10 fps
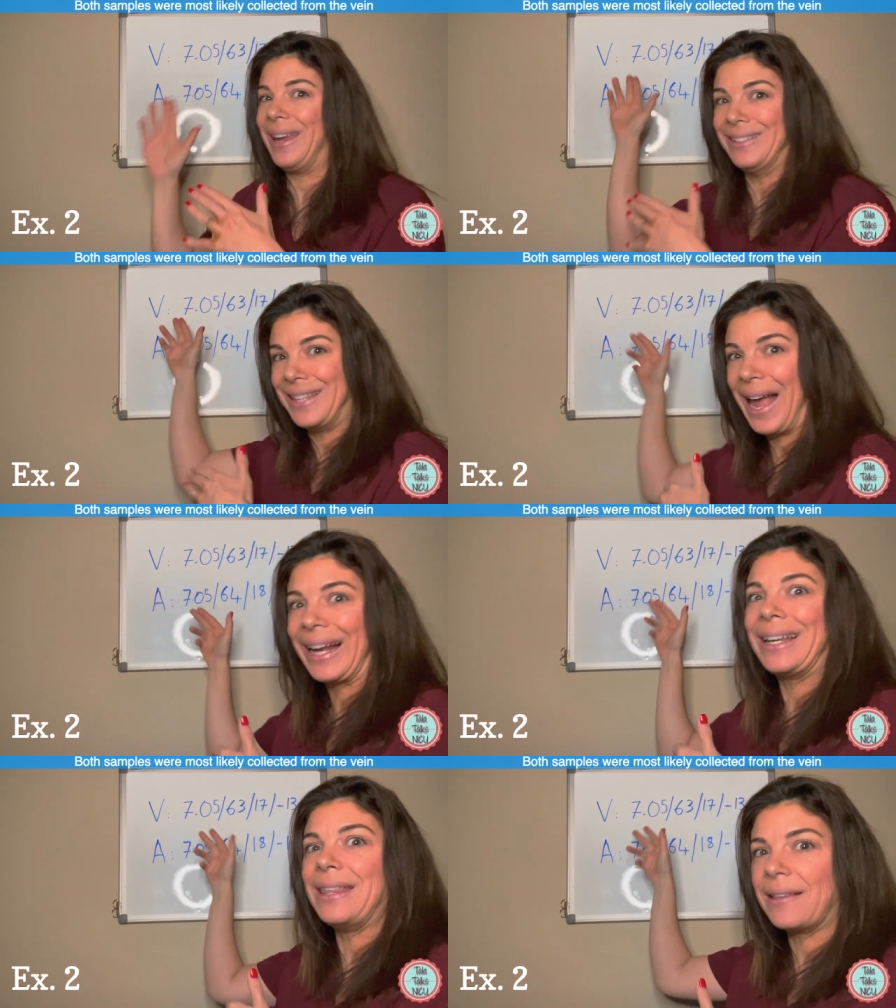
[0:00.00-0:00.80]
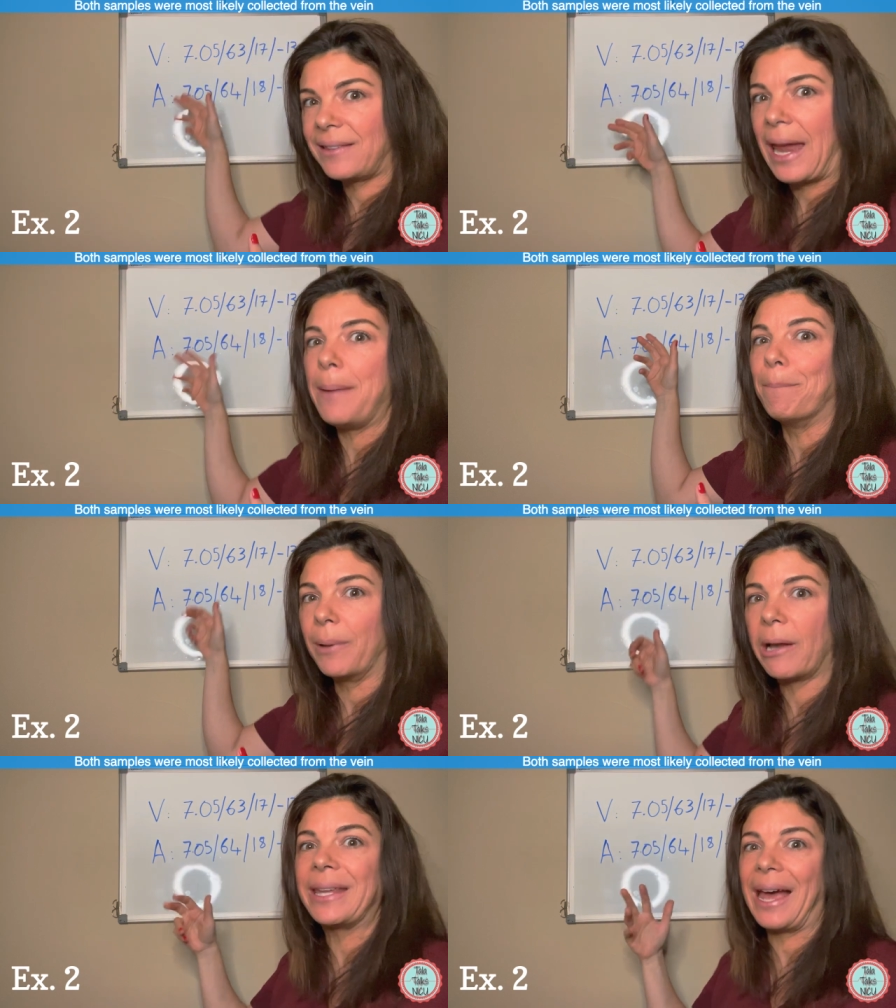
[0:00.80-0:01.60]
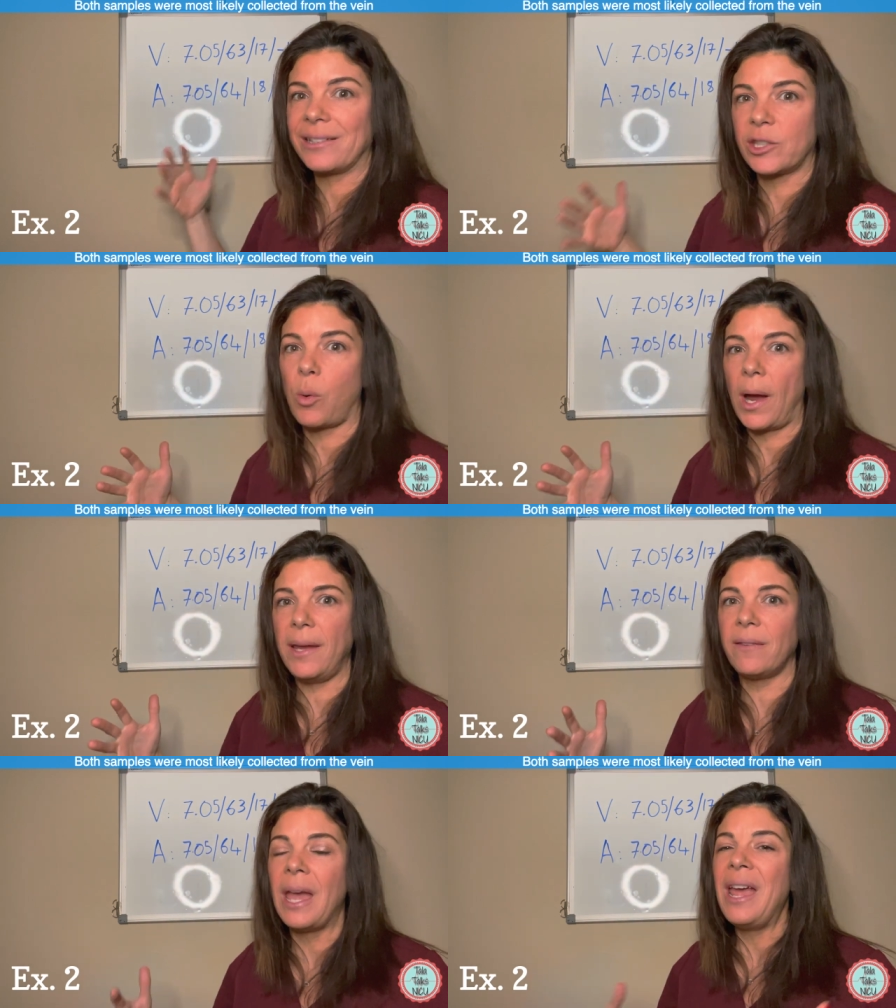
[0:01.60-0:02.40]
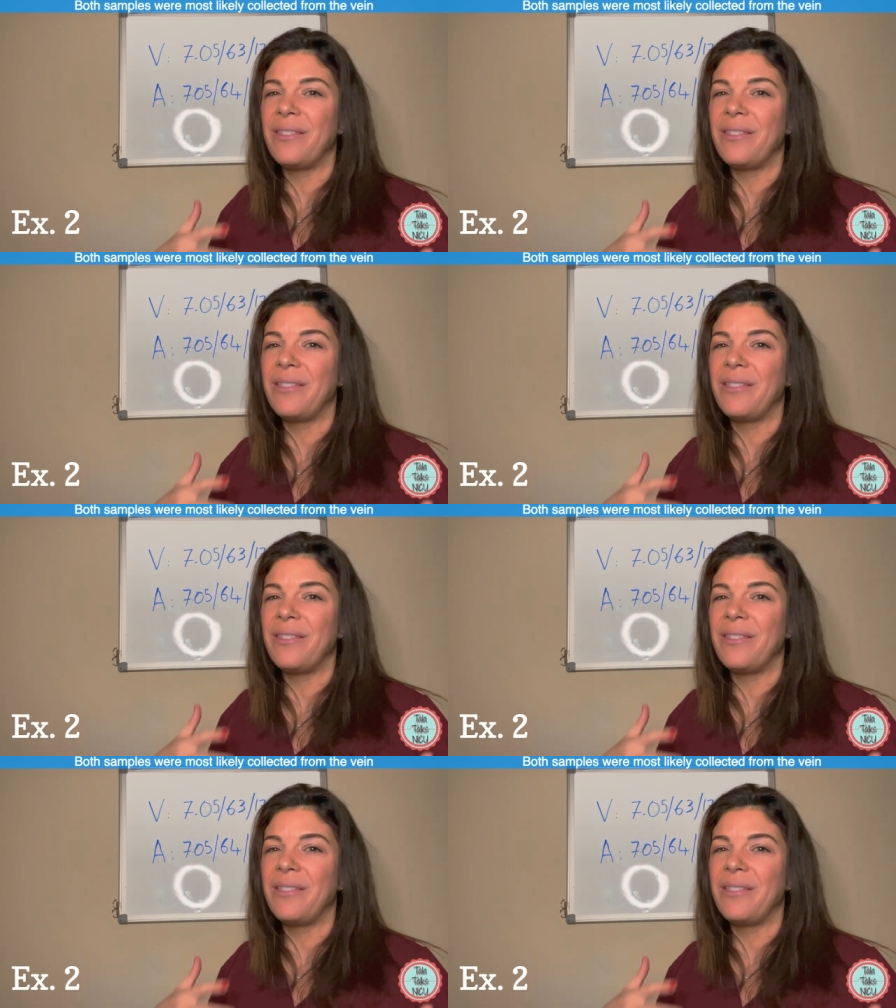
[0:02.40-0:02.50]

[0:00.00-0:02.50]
exactly the same blood gas twice,